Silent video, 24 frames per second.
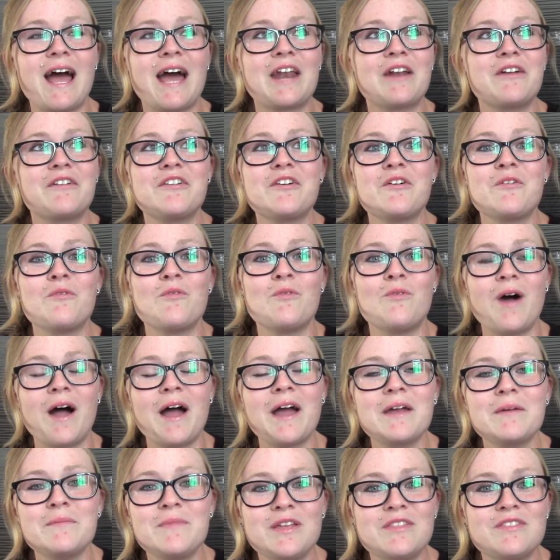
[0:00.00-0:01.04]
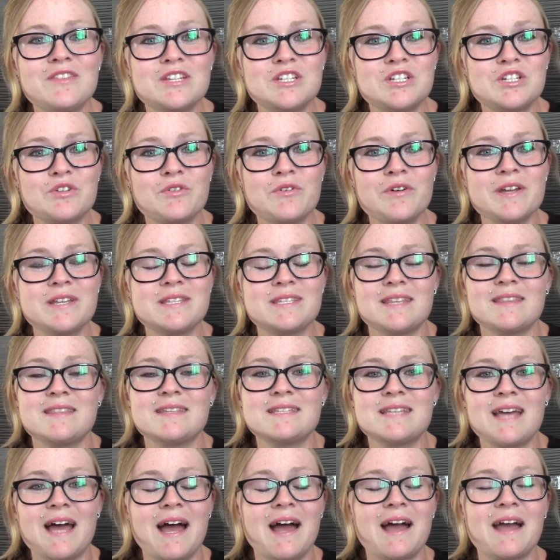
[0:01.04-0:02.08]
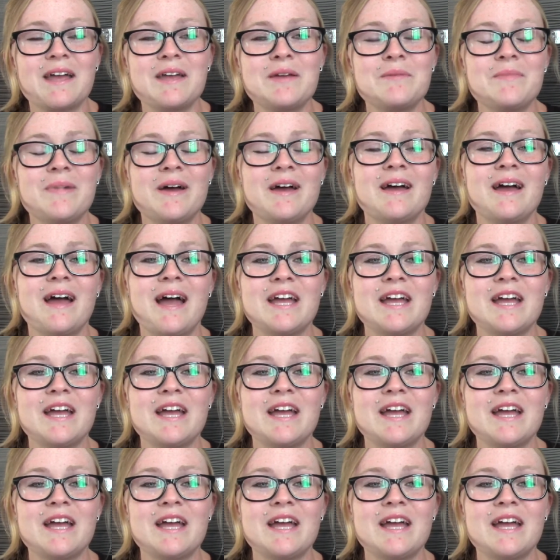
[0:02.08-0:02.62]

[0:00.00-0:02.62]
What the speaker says: I don't know why I made this choice at the time.